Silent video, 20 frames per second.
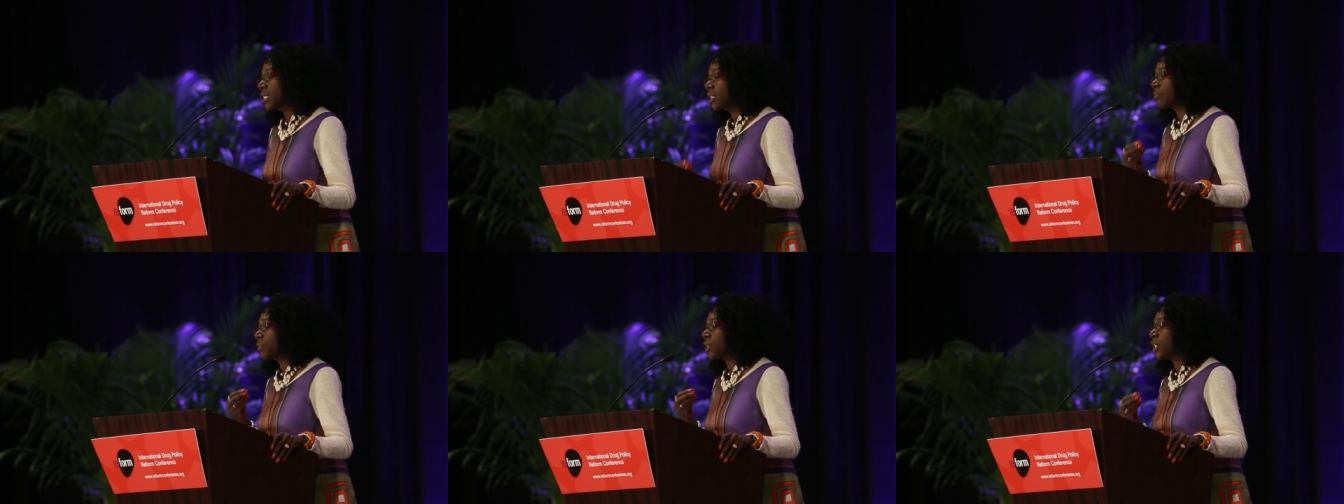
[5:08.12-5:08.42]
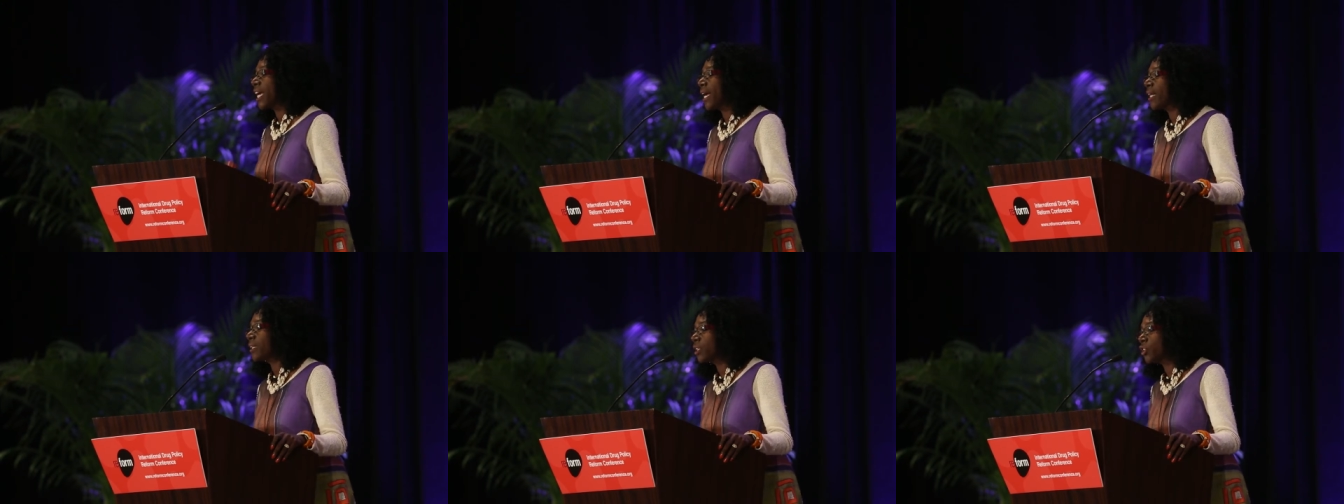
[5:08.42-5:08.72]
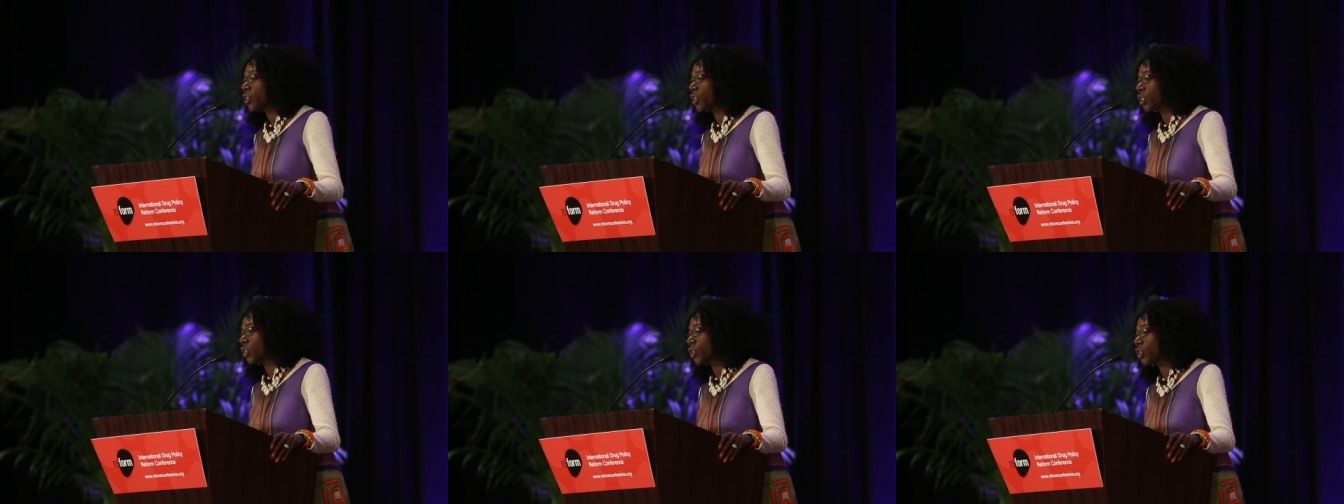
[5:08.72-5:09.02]
some
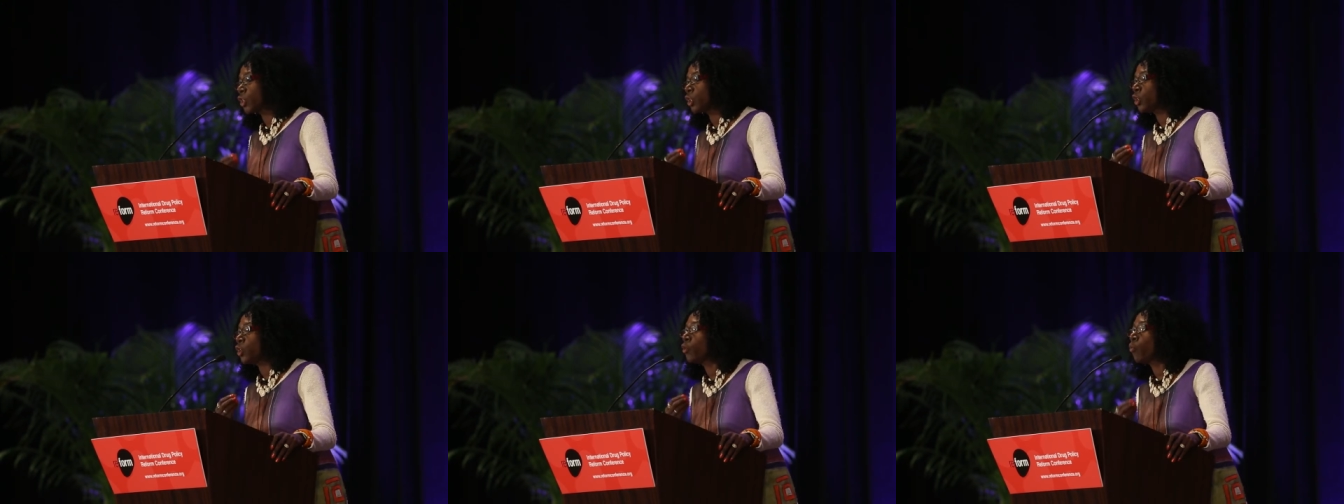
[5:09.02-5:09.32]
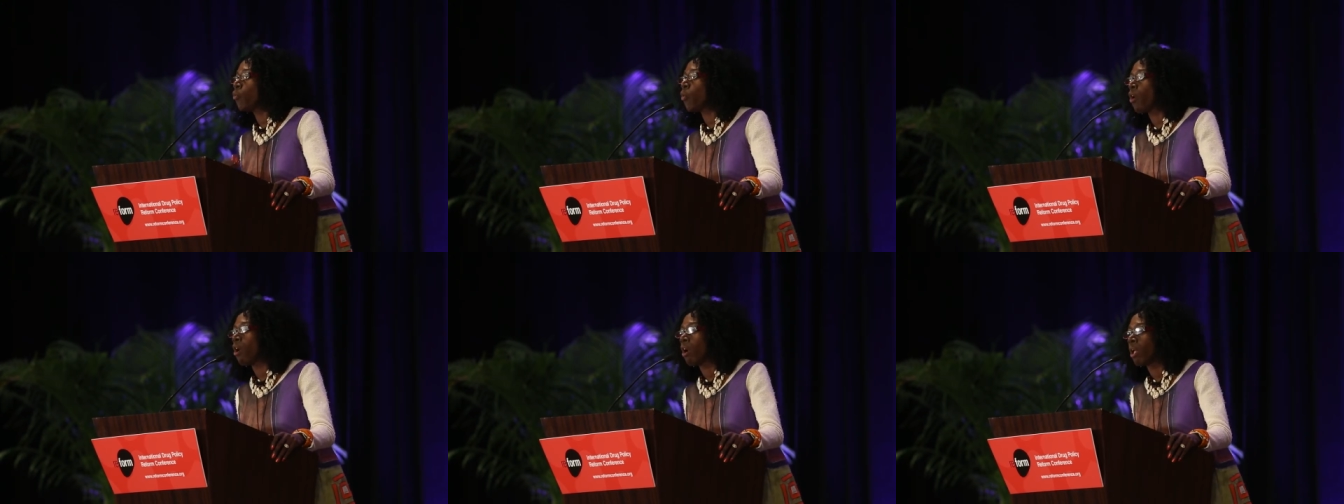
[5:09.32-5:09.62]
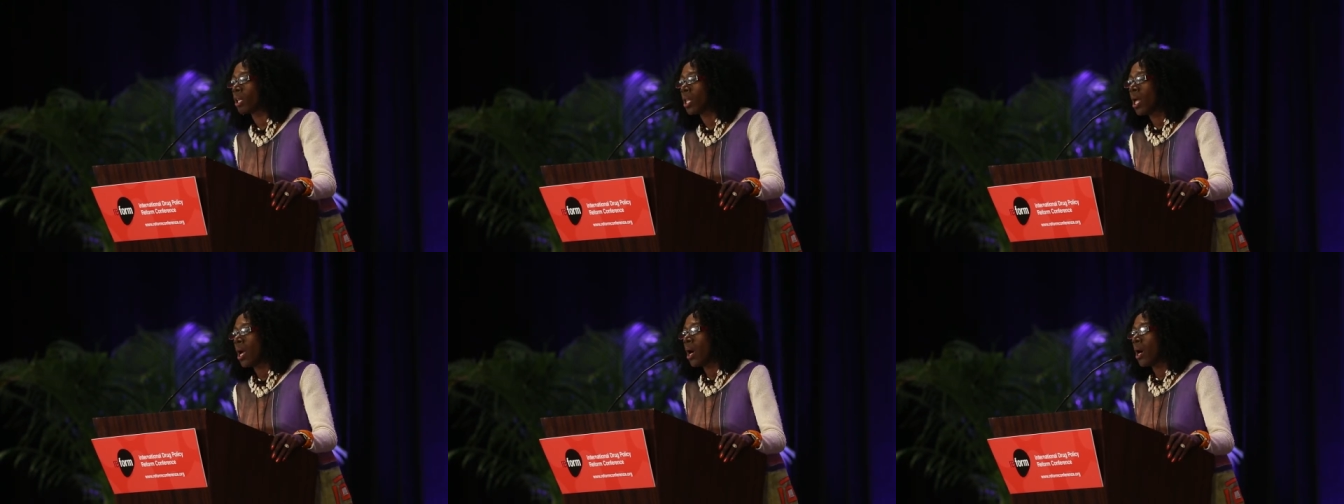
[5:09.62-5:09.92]
challenges to you
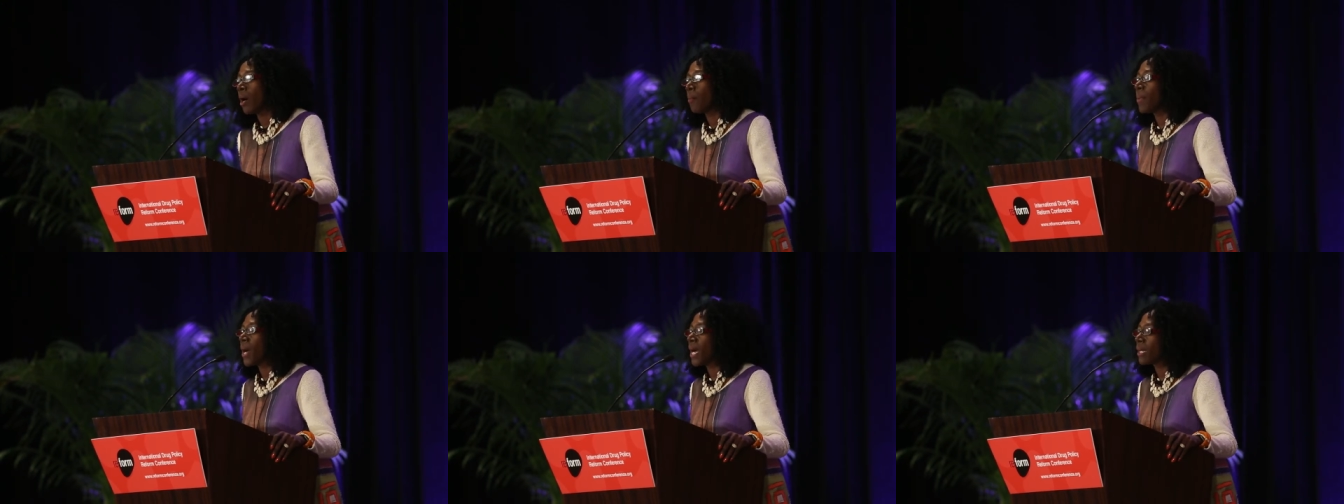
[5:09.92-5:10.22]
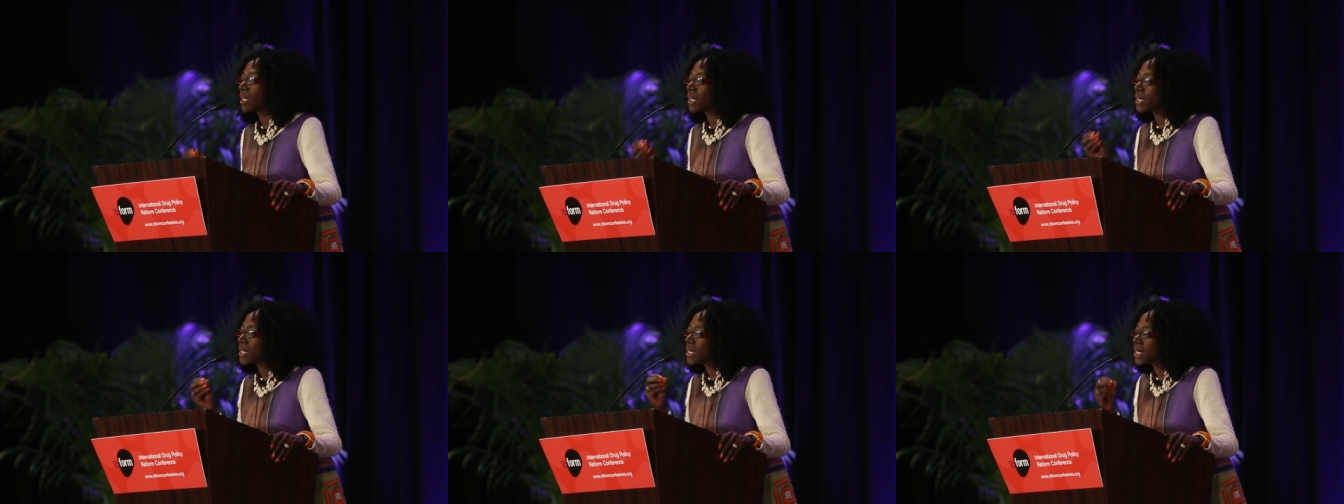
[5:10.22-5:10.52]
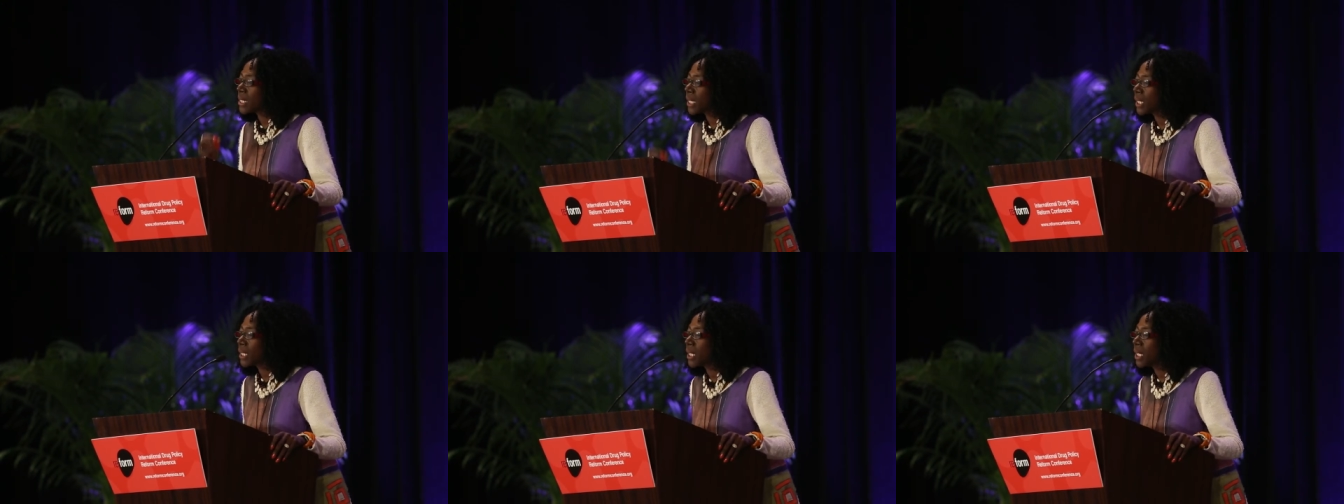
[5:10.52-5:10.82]
all about
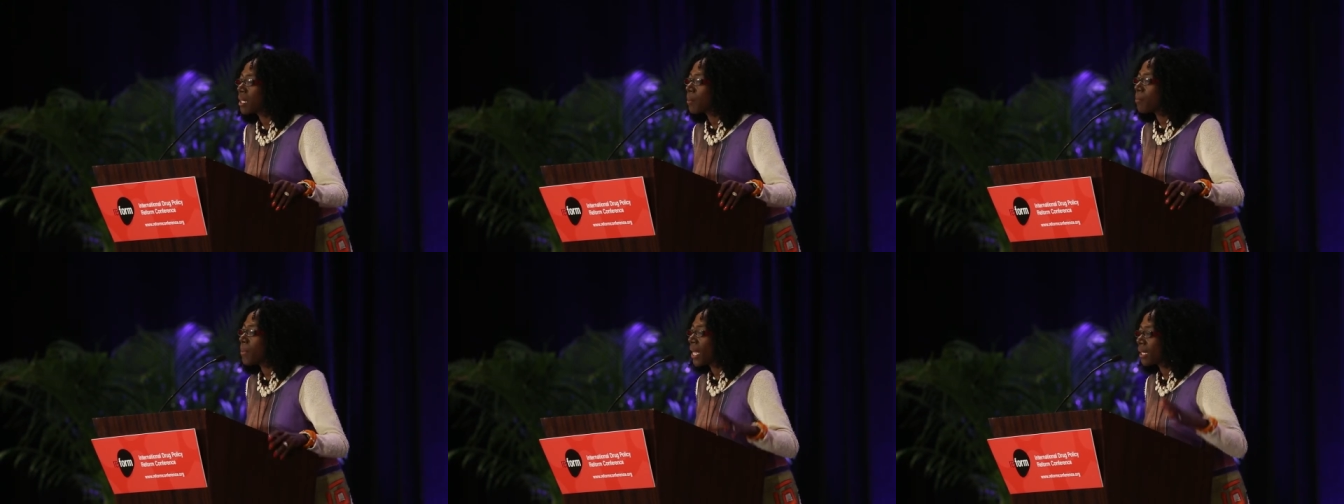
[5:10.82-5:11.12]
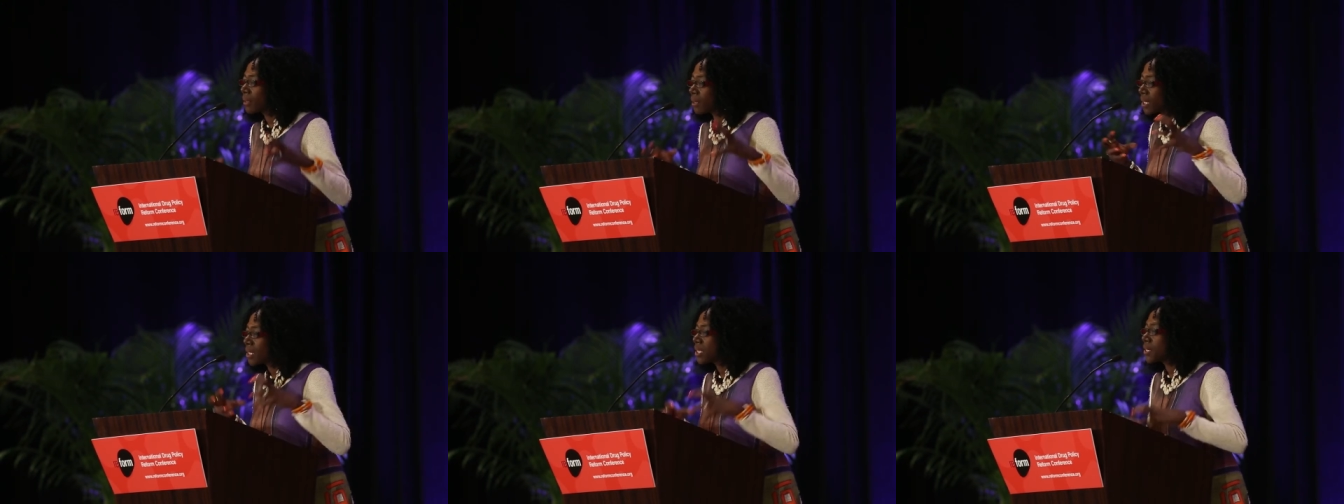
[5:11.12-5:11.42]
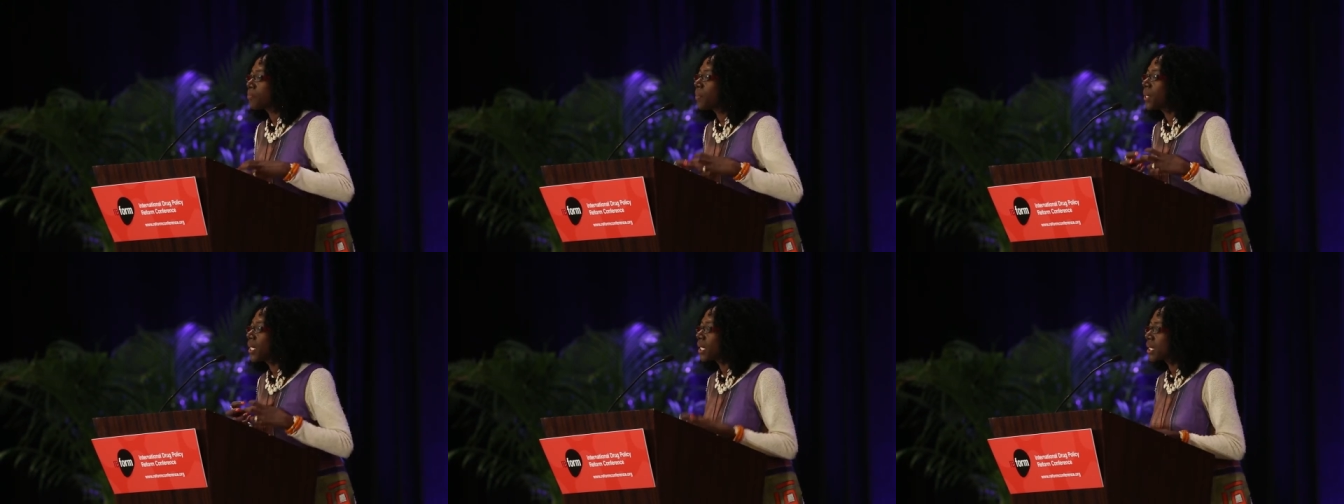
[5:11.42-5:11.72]
us thinking about
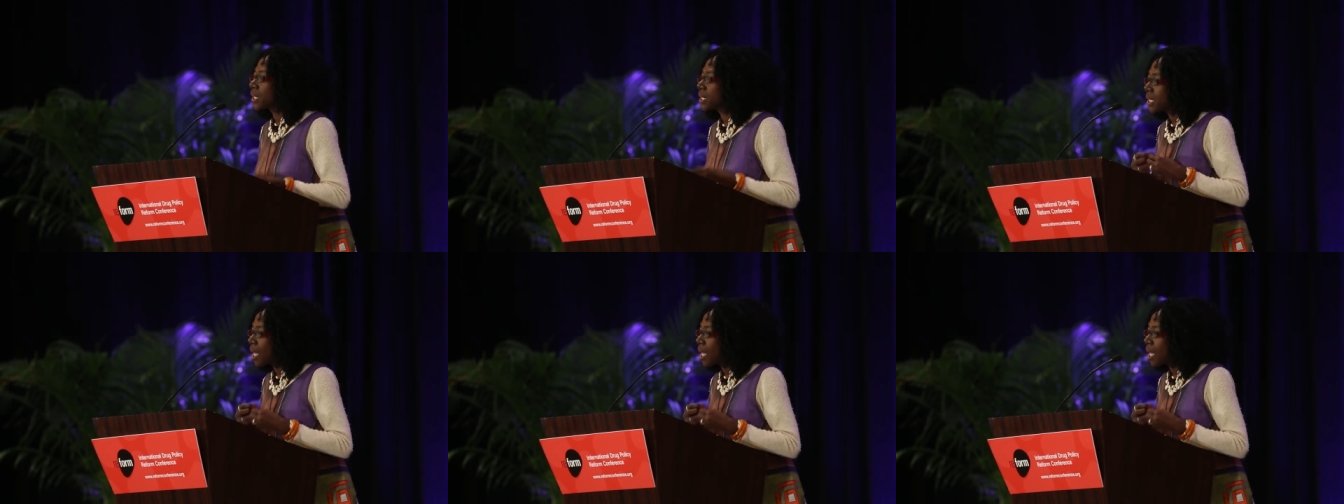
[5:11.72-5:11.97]
this being a